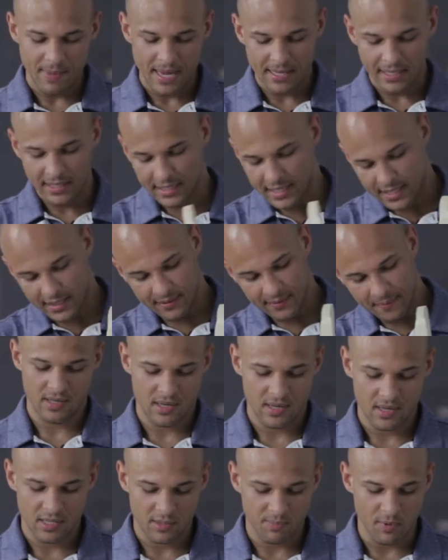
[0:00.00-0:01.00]
mandolin,
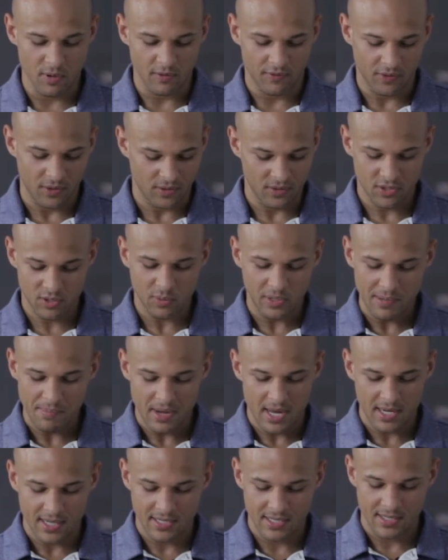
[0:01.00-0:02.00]
it's beautiful, it's 20
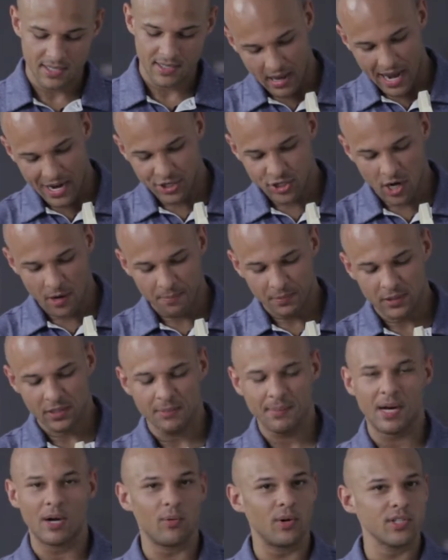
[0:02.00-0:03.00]
bucks. I sharpen it
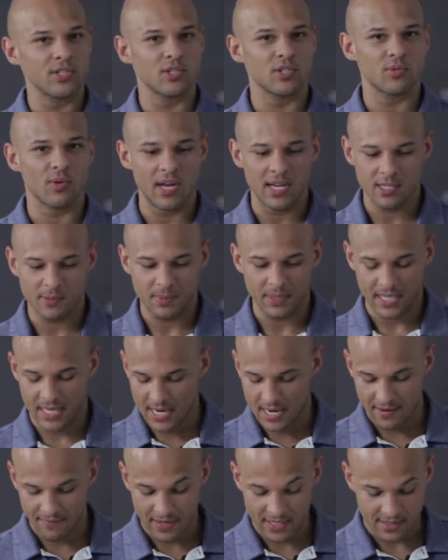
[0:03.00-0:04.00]
about once or twice, but then
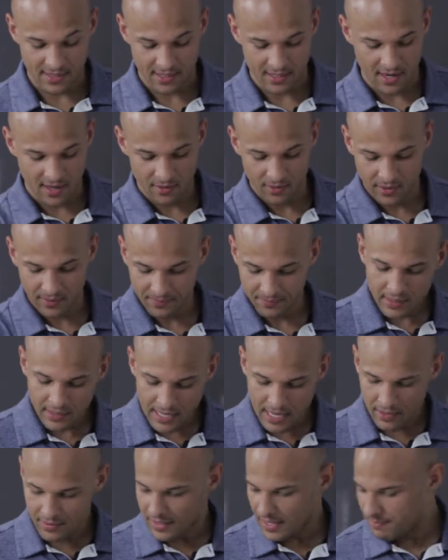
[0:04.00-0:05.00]
I invest in another one.
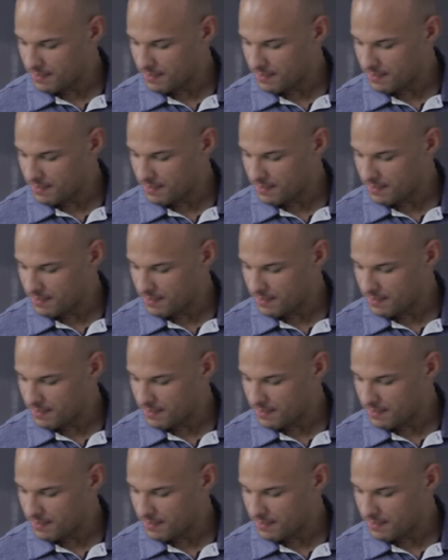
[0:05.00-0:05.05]
Now they